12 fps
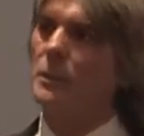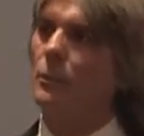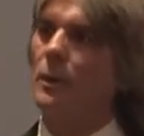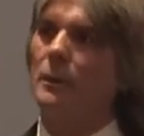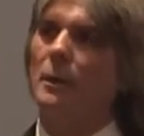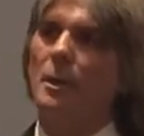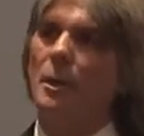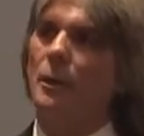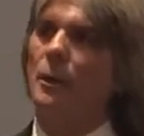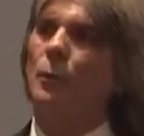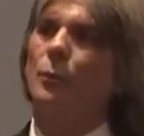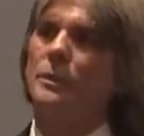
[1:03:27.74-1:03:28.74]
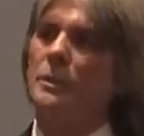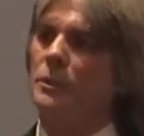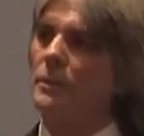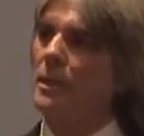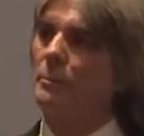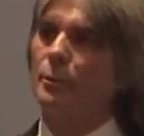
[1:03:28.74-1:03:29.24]
just
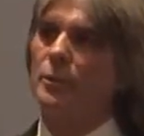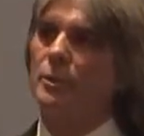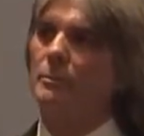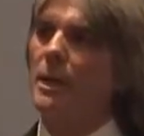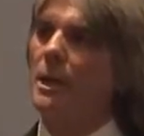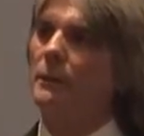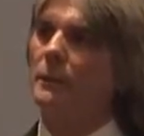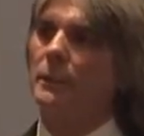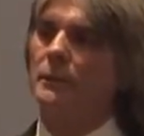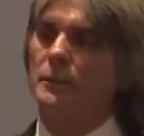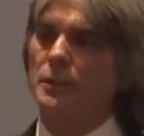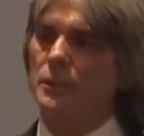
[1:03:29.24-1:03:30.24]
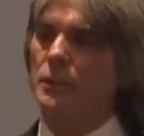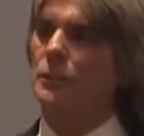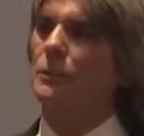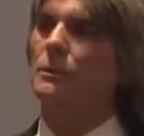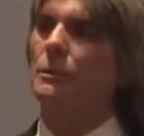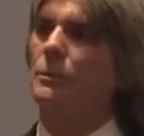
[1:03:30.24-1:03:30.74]
try to push them out just as
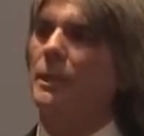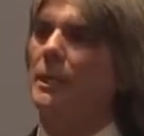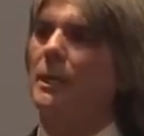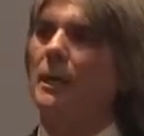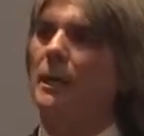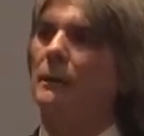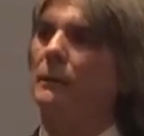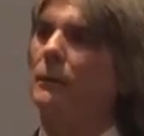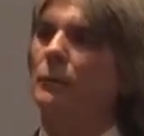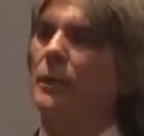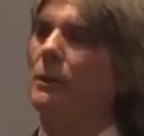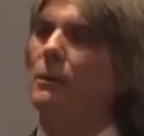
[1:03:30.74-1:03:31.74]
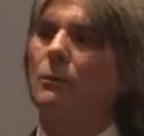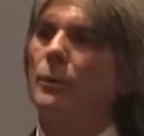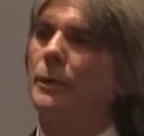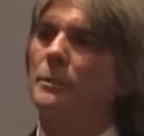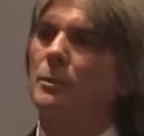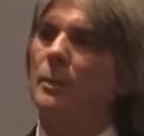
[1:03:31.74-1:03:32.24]
soon as we can. We don't
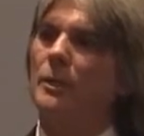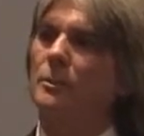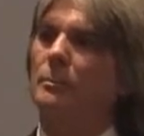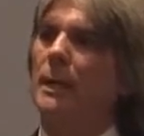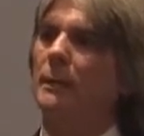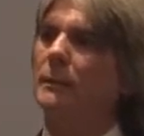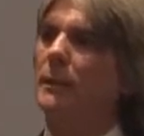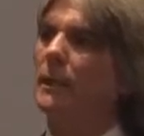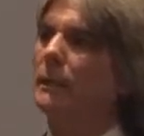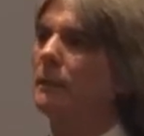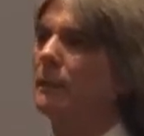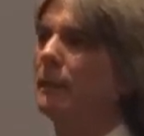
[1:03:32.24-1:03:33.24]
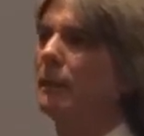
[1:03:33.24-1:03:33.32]
worry too much about that.